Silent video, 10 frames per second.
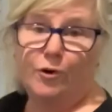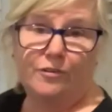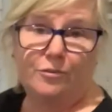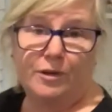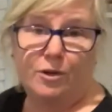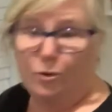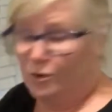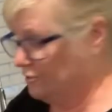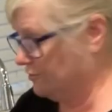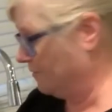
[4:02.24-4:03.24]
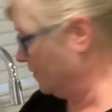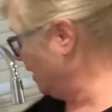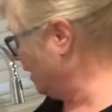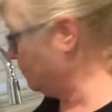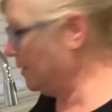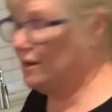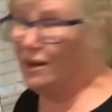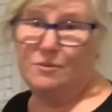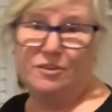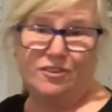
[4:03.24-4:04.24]
3/4 of a cup, and
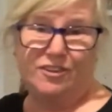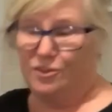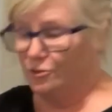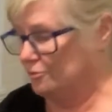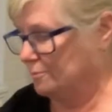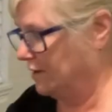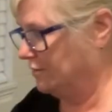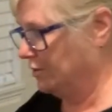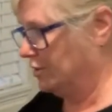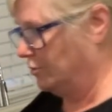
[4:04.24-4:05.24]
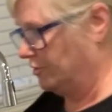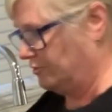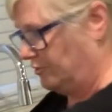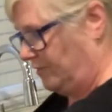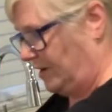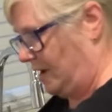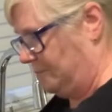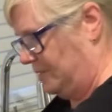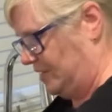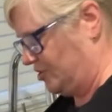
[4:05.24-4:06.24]
I'm just going to use my 3/4 of a cup
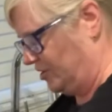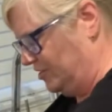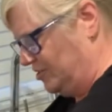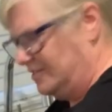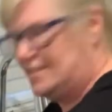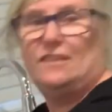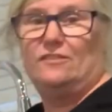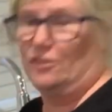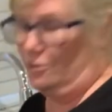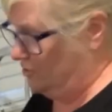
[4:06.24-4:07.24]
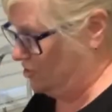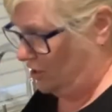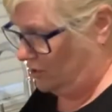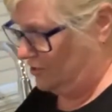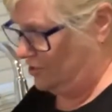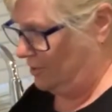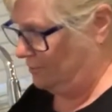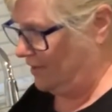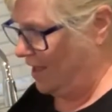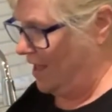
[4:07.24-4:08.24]
measure. It's just easier with chocolate
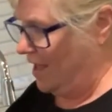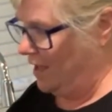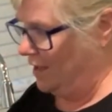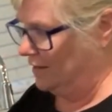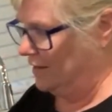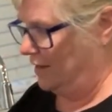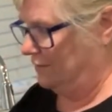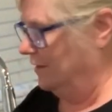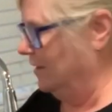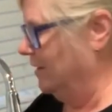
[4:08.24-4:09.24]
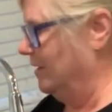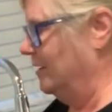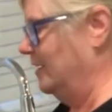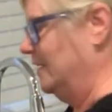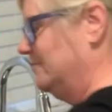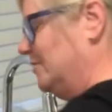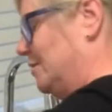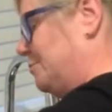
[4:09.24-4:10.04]
chips. And again, it's an